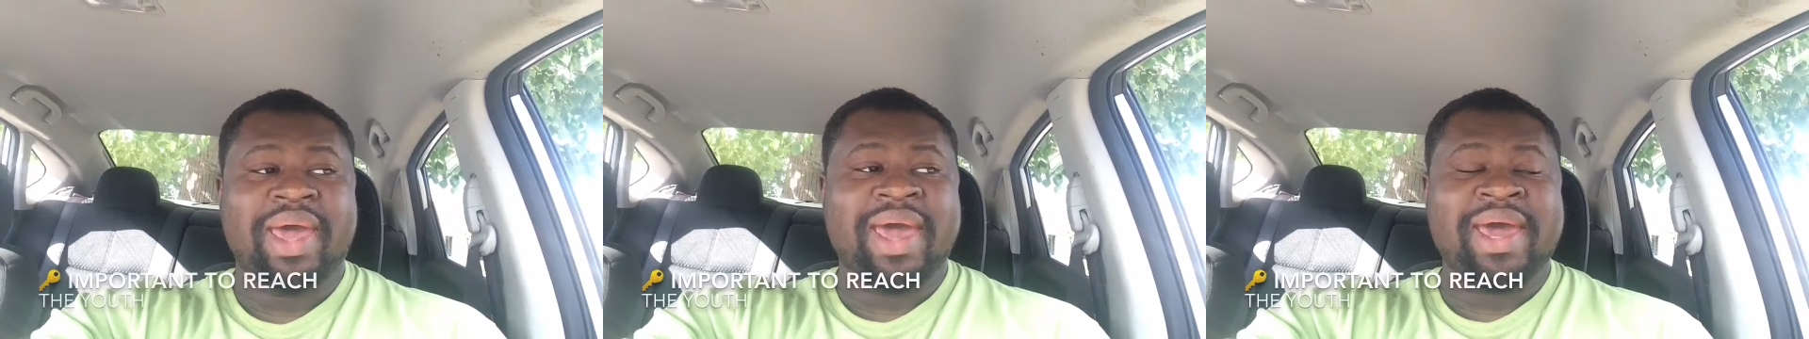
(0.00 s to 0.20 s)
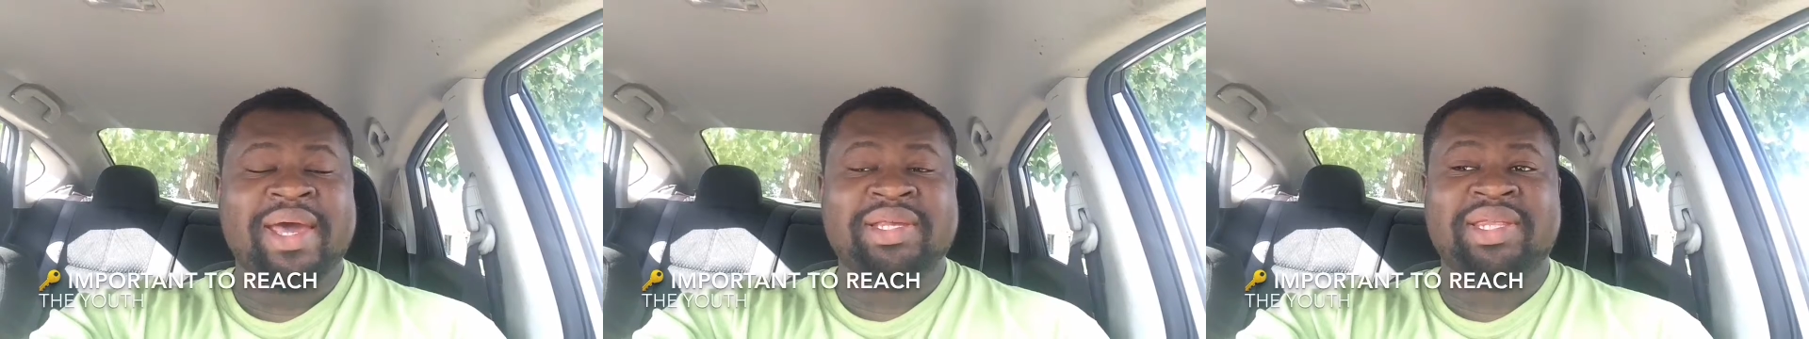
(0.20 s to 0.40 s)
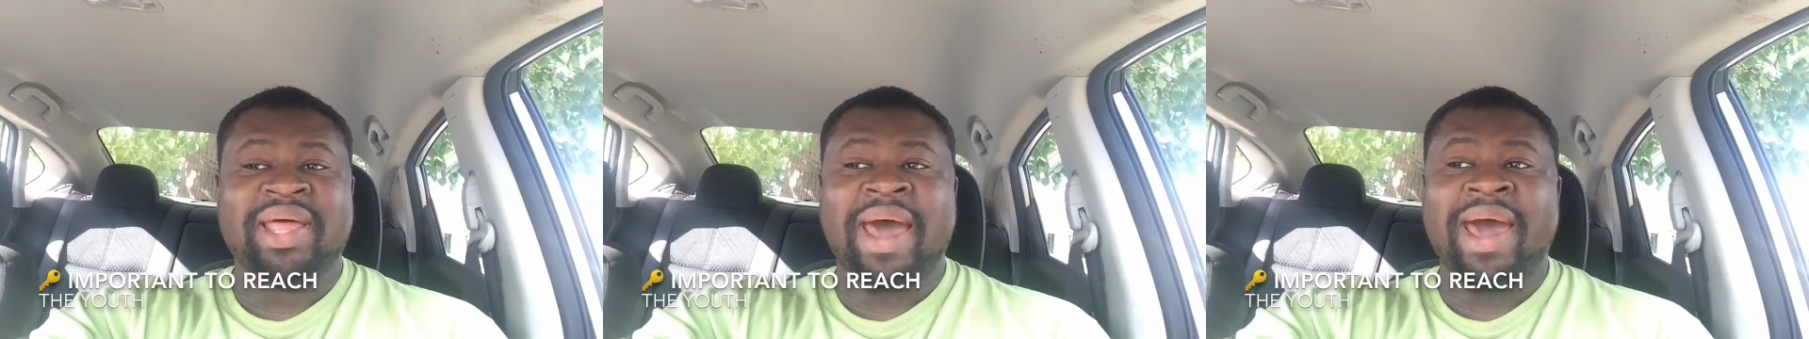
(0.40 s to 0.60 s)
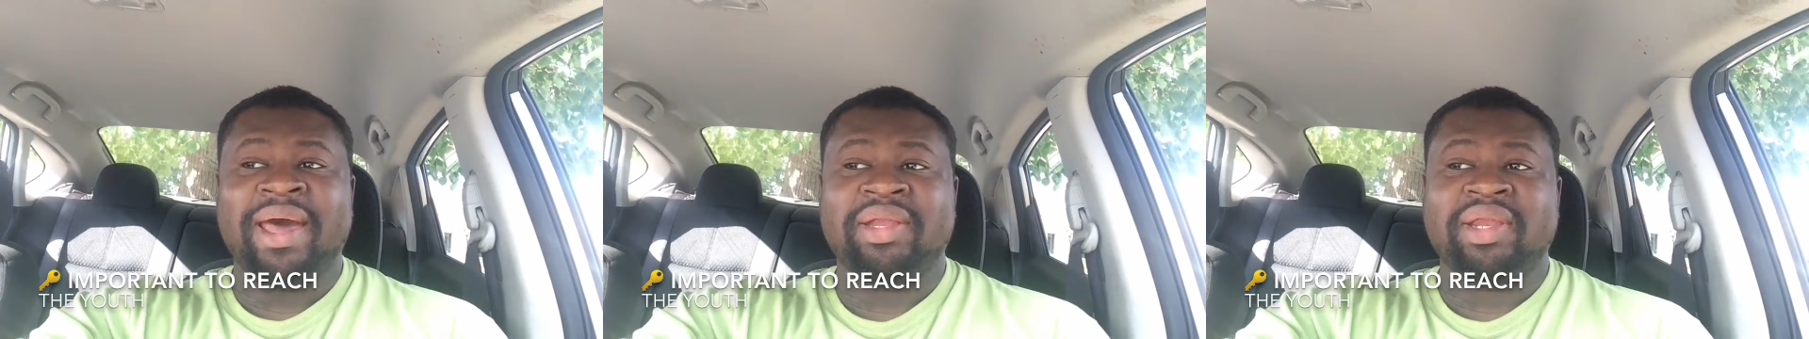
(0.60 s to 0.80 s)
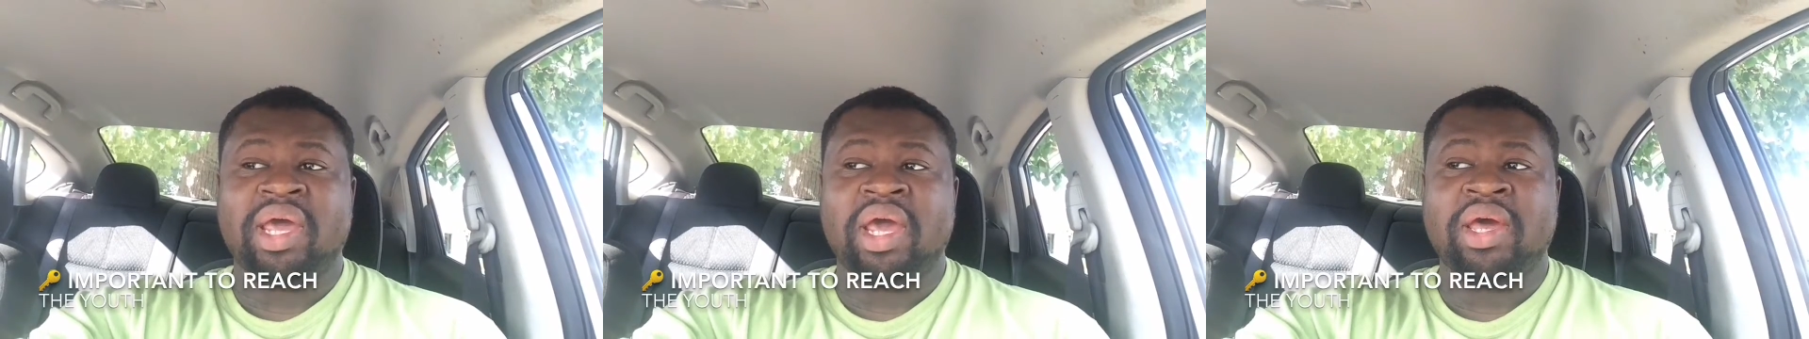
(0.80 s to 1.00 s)
is
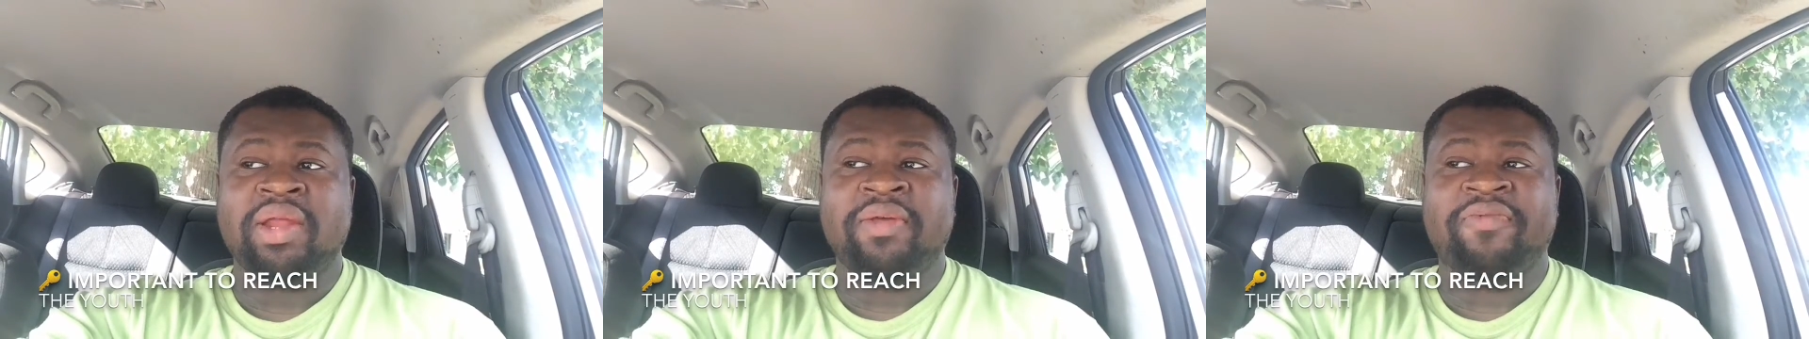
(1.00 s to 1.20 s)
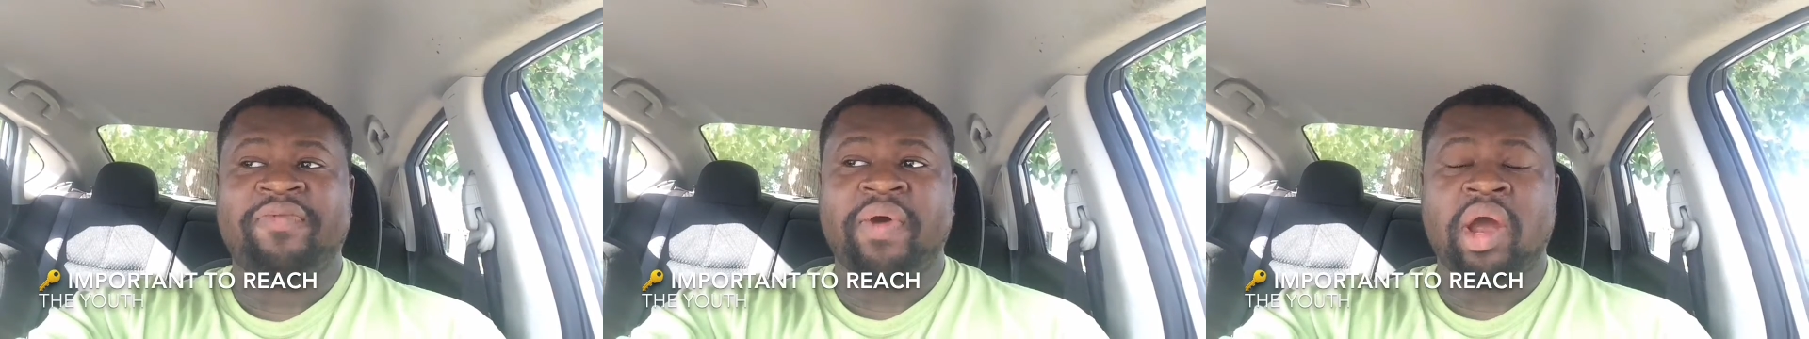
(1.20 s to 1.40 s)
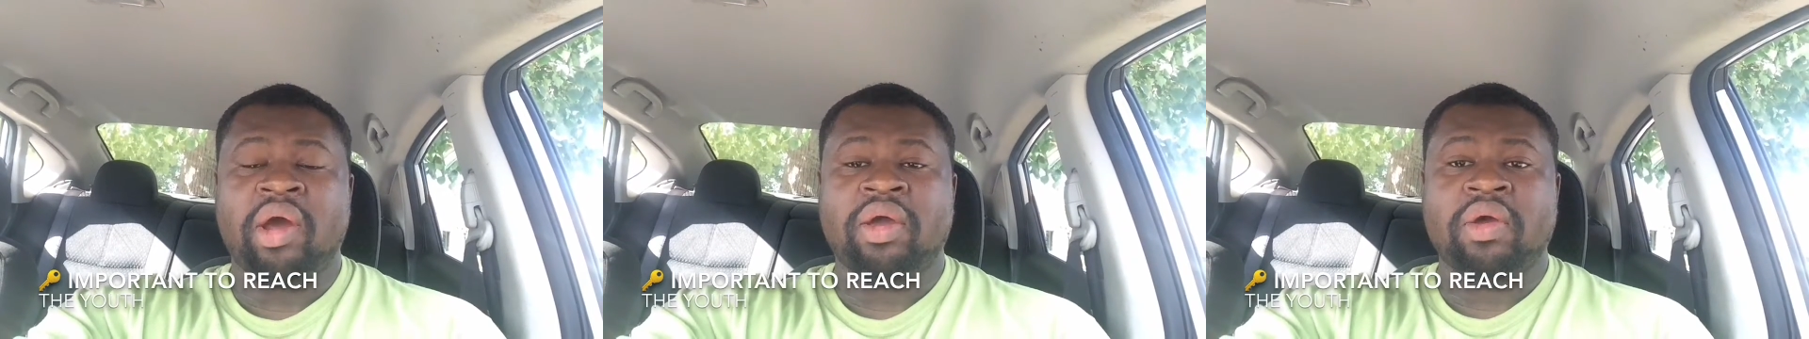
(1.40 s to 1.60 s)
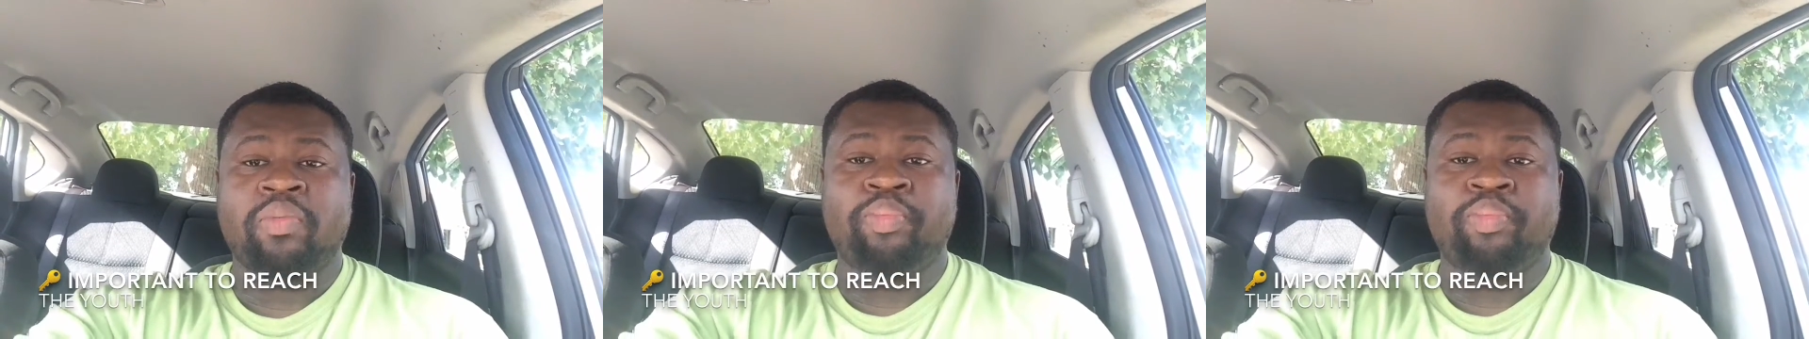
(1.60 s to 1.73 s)
that it is very